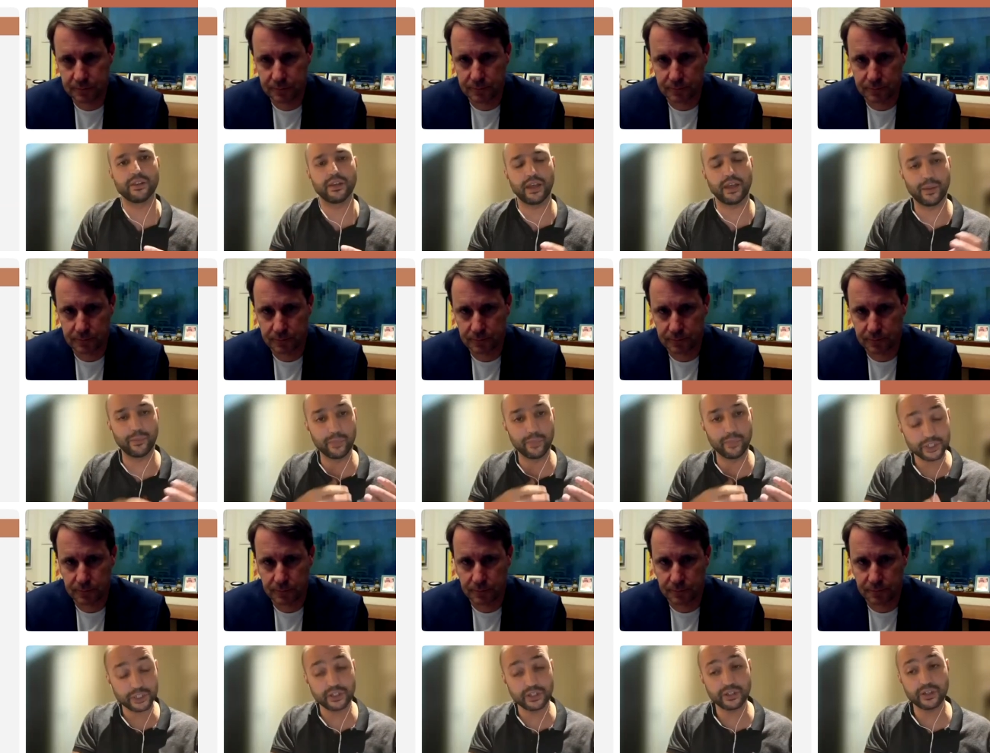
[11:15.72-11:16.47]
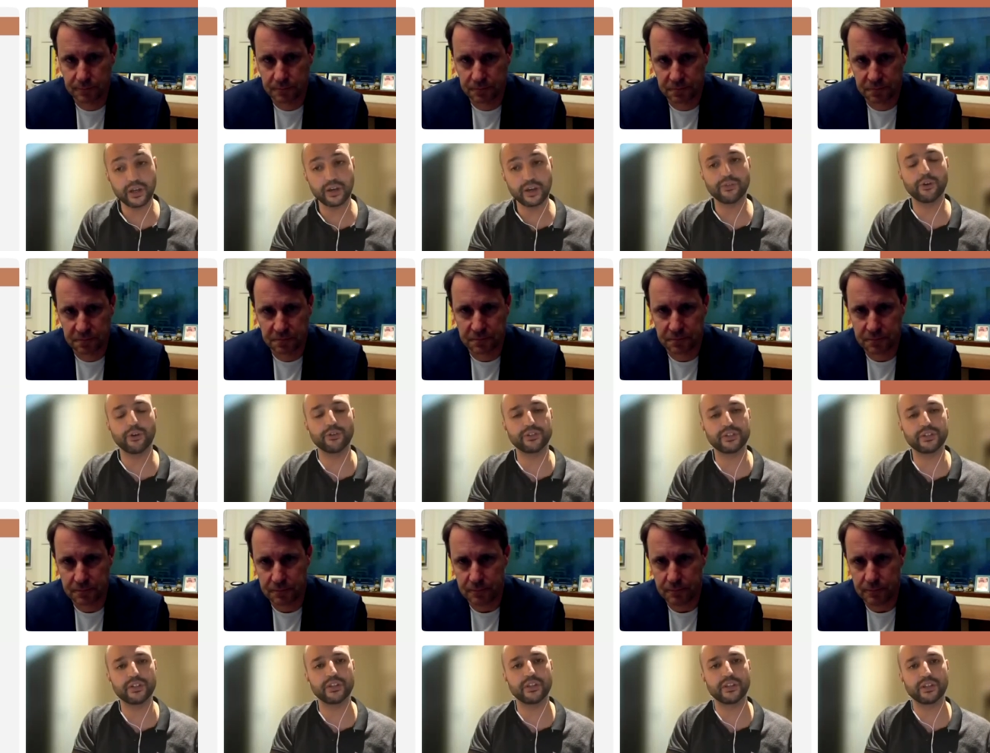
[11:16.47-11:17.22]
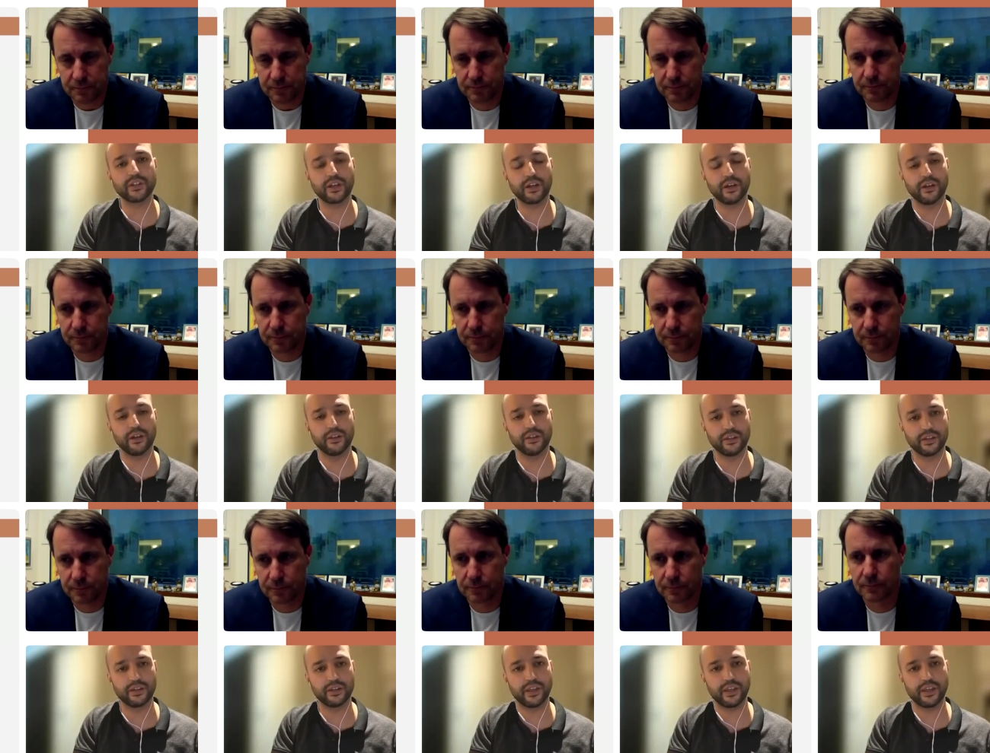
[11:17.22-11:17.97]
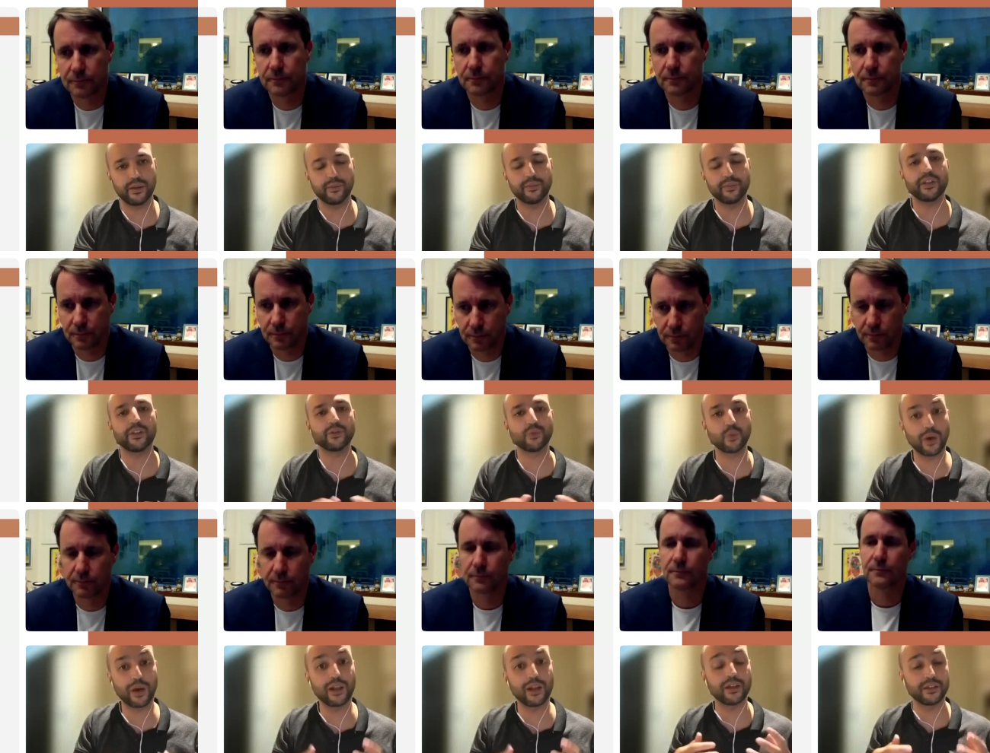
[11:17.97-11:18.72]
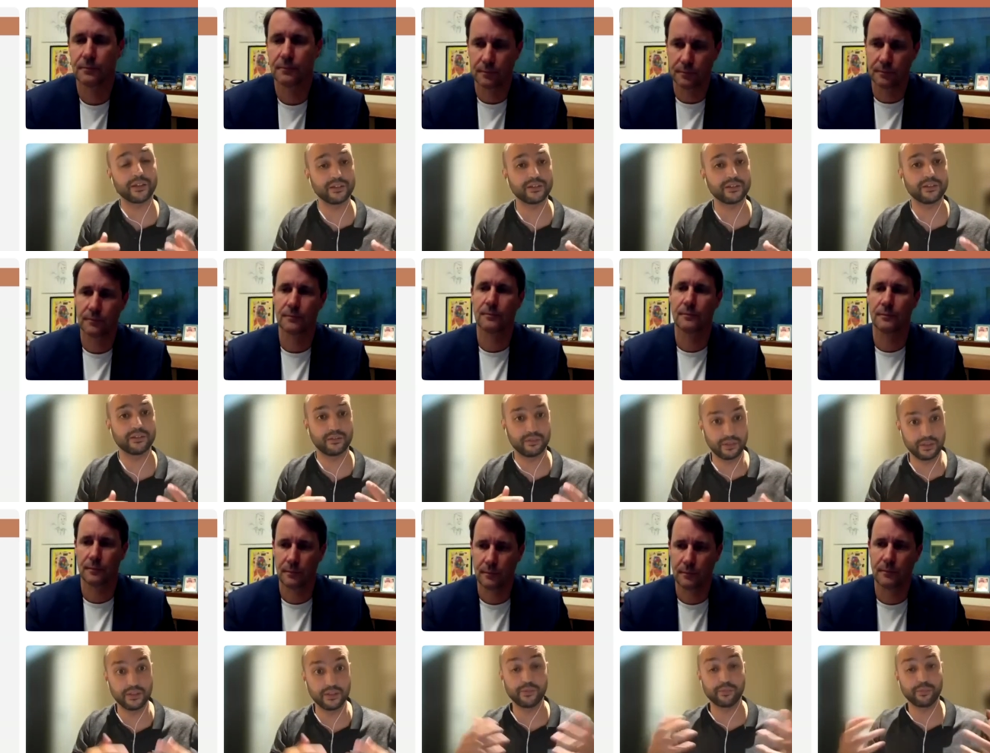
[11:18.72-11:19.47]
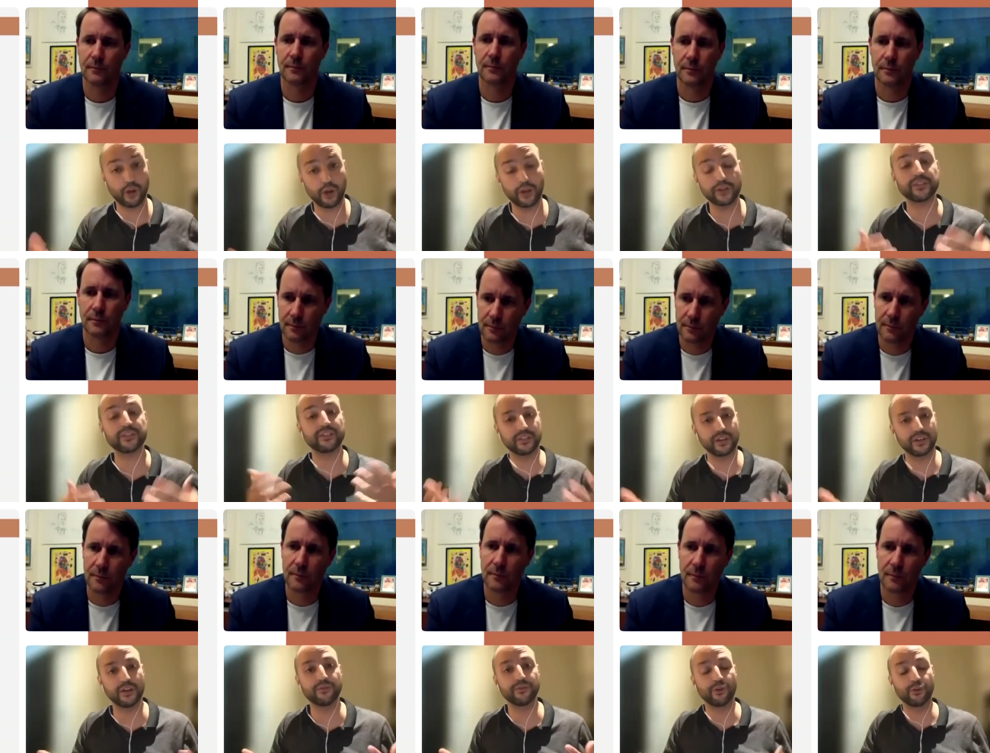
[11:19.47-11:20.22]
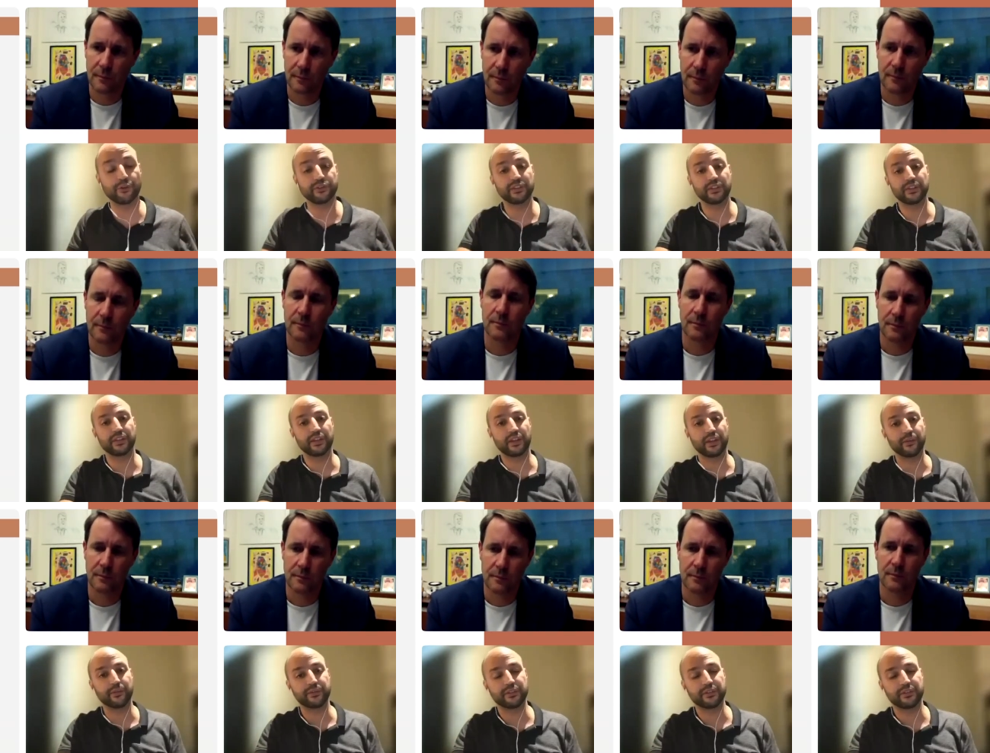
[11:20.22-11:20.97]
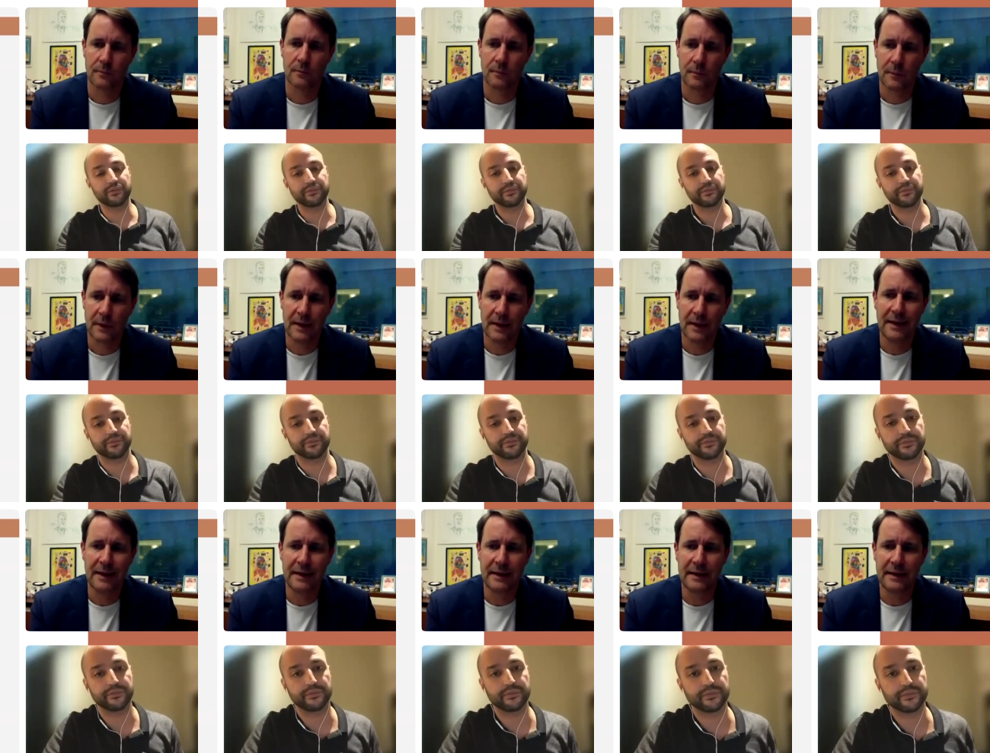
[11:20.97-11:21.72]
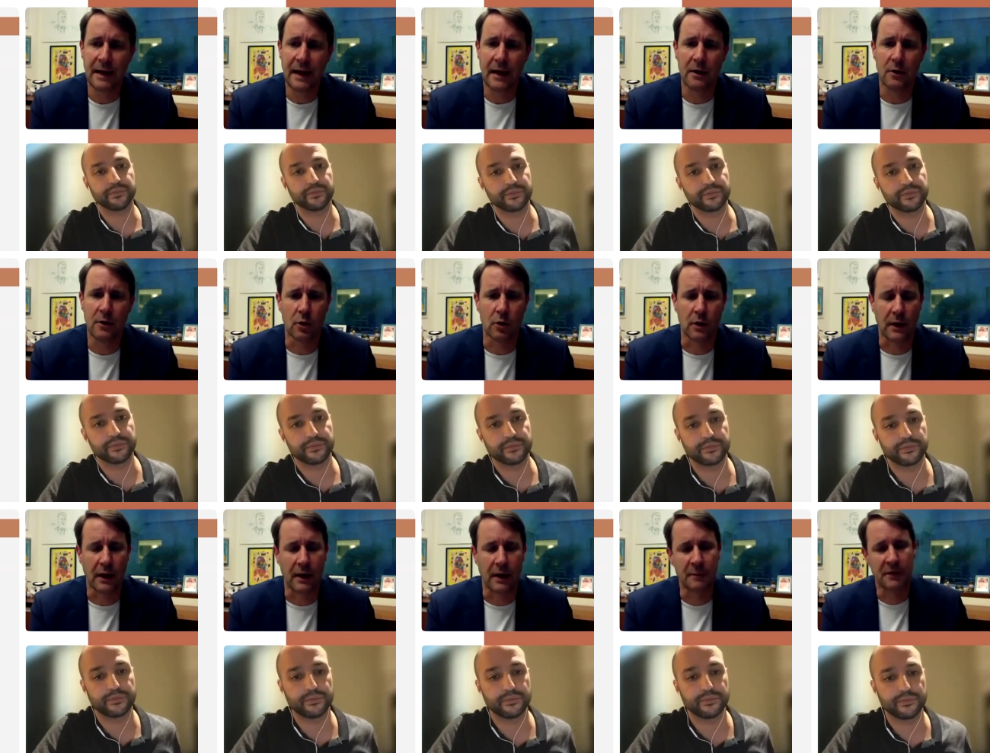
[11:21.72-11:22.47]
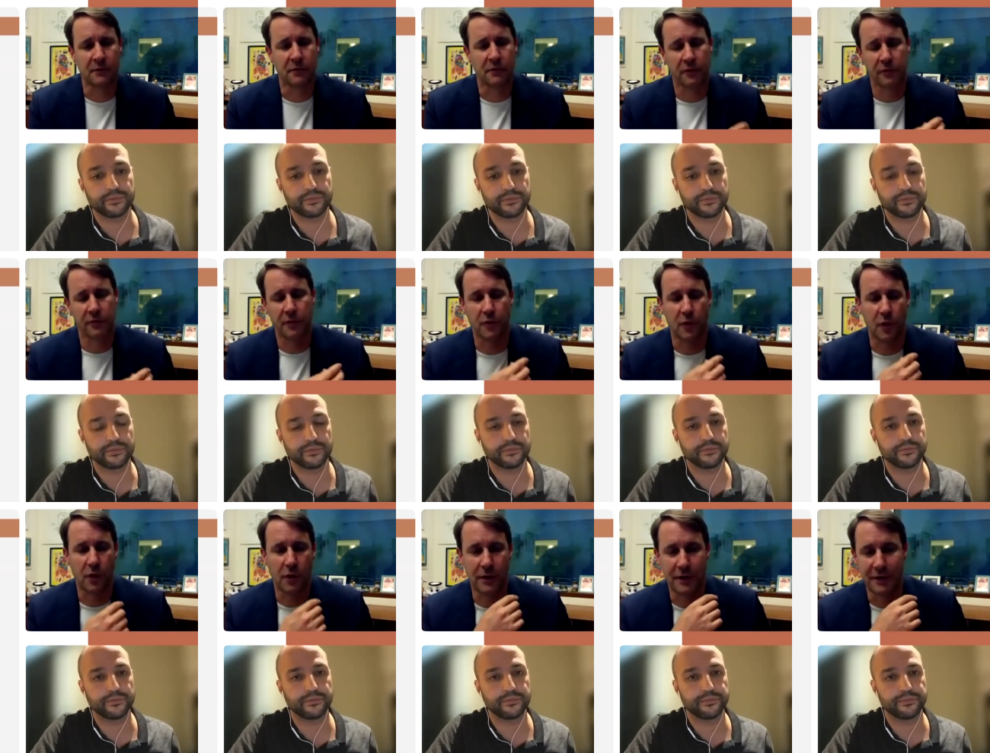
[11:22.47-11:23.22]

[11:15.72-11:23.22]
Speaker 1: the ambition of hosting the cup, the games, as well as the process of hosting the games?
Speaker 2: Yeah, look, I mean, first of all,